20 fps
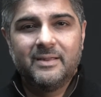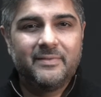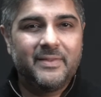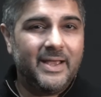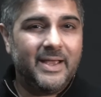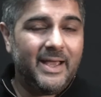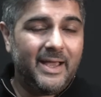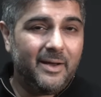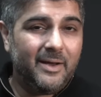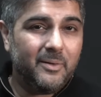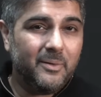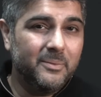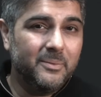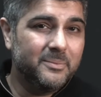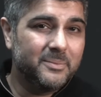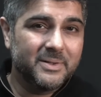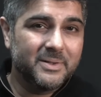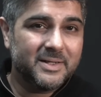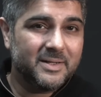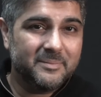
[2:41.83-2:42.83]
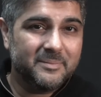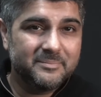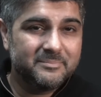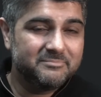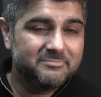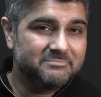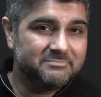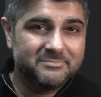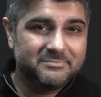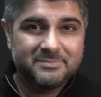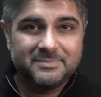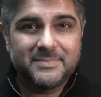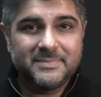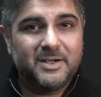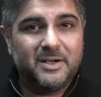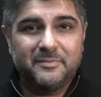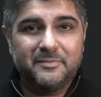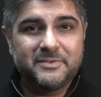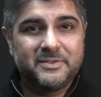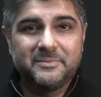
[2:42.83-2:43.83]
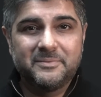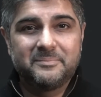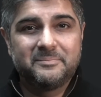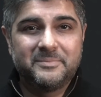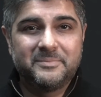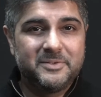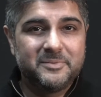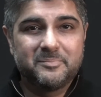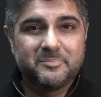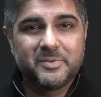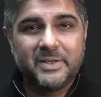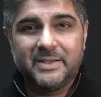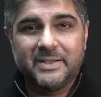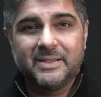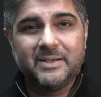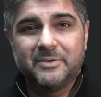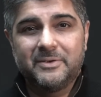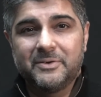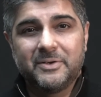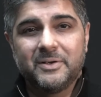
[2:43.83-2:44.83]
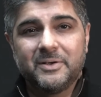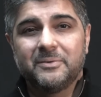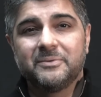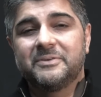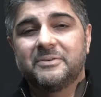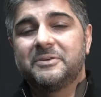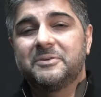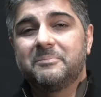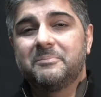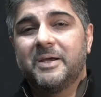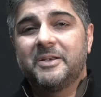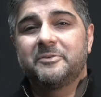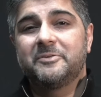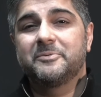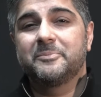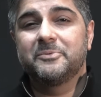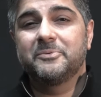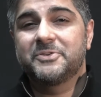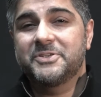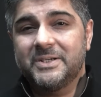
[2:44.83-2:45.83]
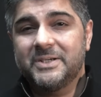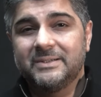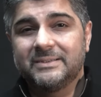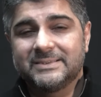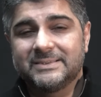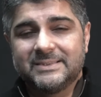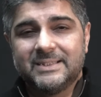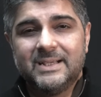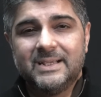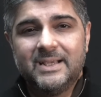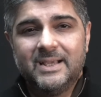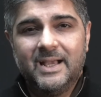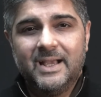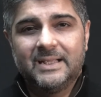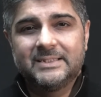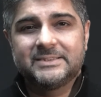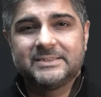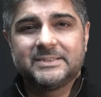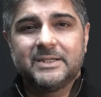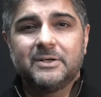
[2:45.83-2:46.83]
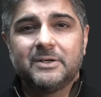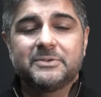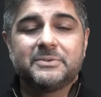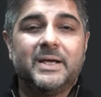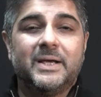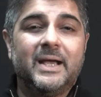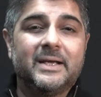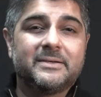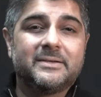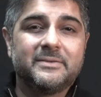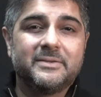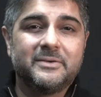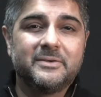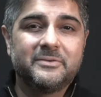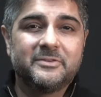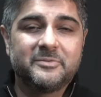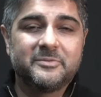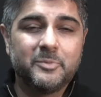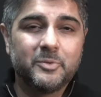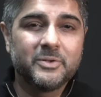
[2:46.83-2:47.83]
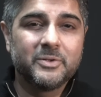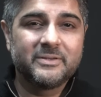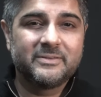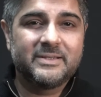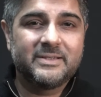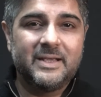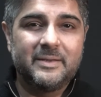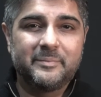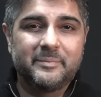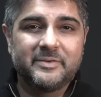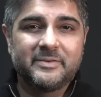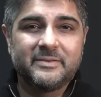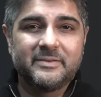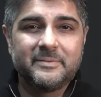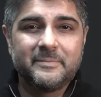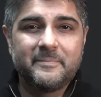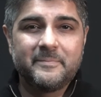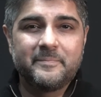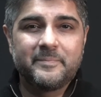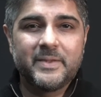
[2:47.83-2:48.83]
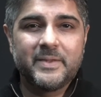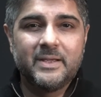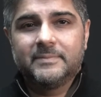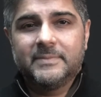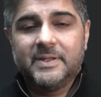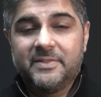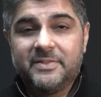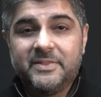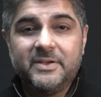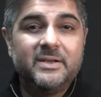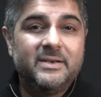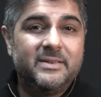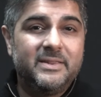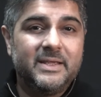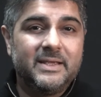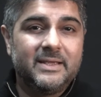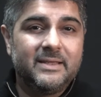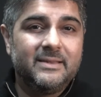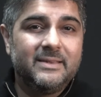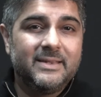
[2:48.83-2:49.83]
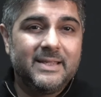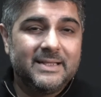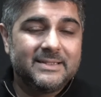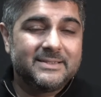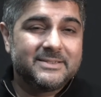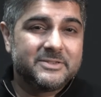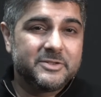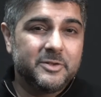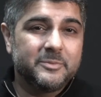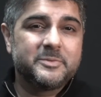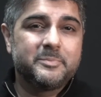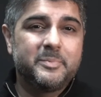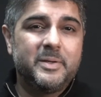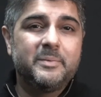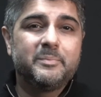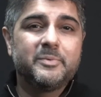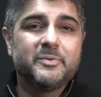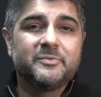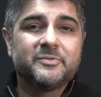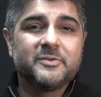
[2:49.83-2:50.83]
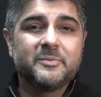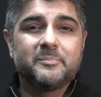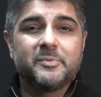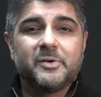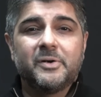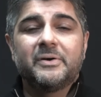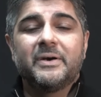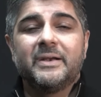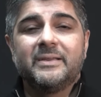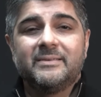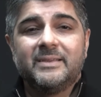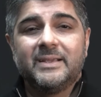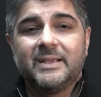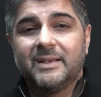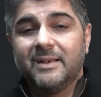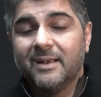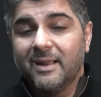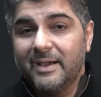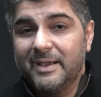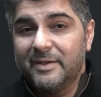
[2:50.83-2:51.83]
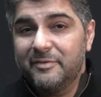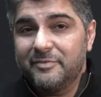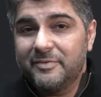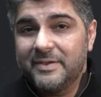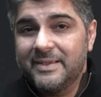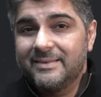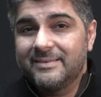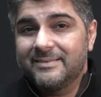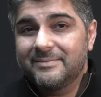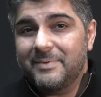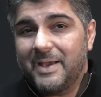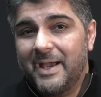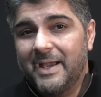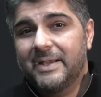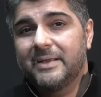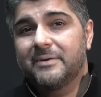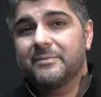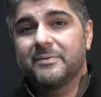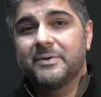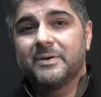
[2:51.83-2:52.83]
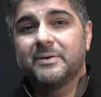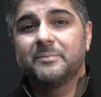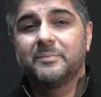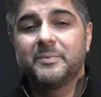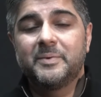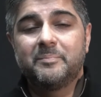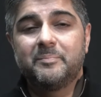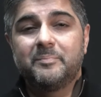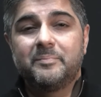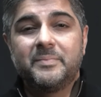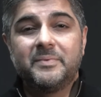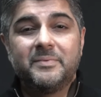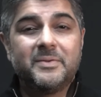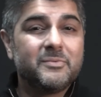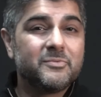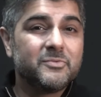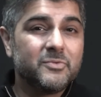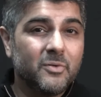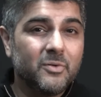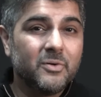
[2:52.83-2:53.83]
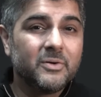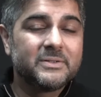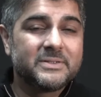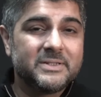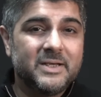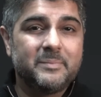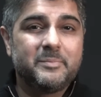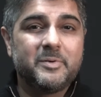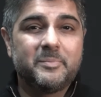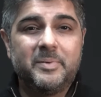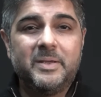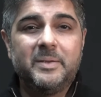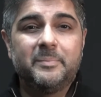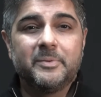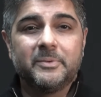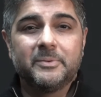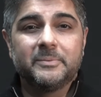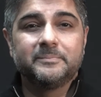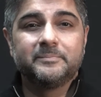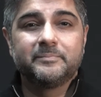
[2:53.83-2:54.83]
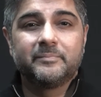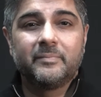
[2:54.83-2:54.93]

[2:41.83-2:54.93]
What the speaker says: The how will come after you break down your goals into manageable chunks and start to act on those smaller steps. The third thing that stops people from progressing in life is hanging around with the wrong type of people.